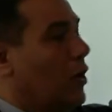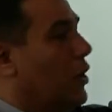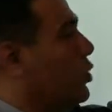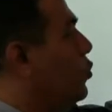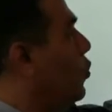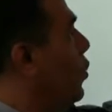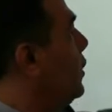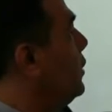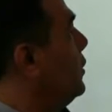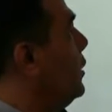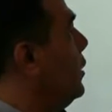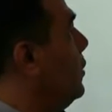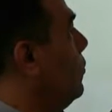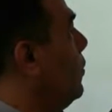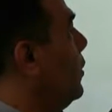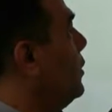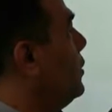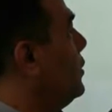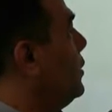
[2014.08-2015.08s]
120,
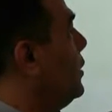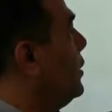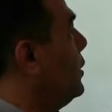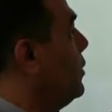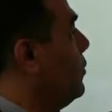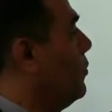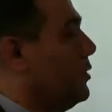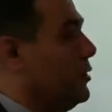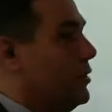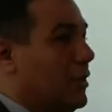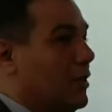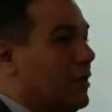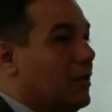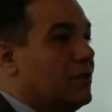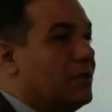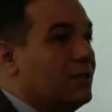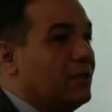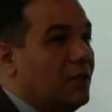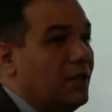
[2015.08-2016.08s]
160,
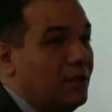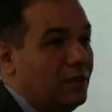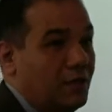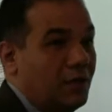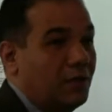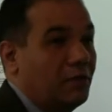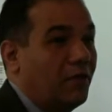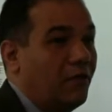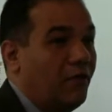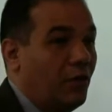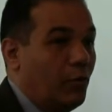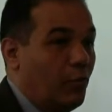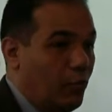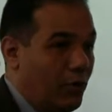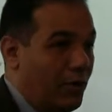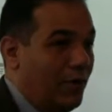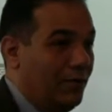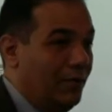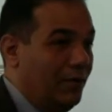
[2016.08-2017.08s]
110. It's a tougher
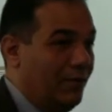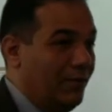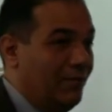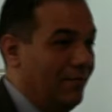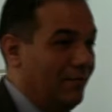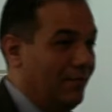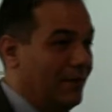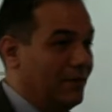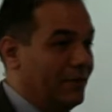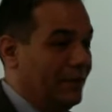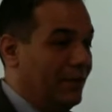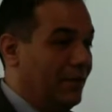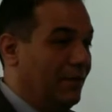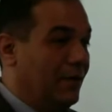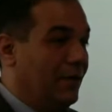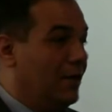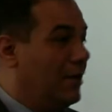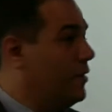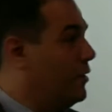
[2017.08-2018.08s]
problem.
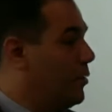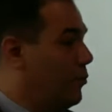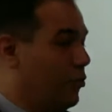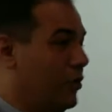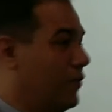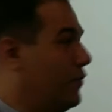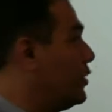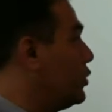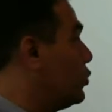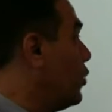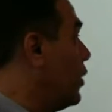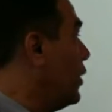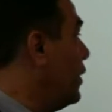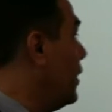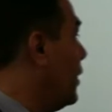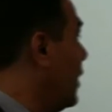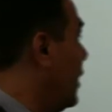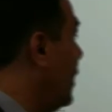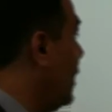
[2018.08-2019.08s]
The previous
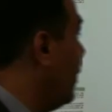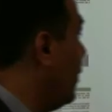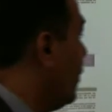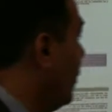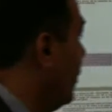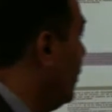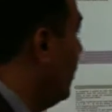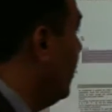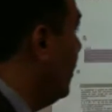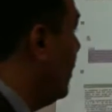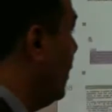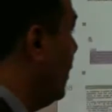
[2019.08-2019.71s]
one in here,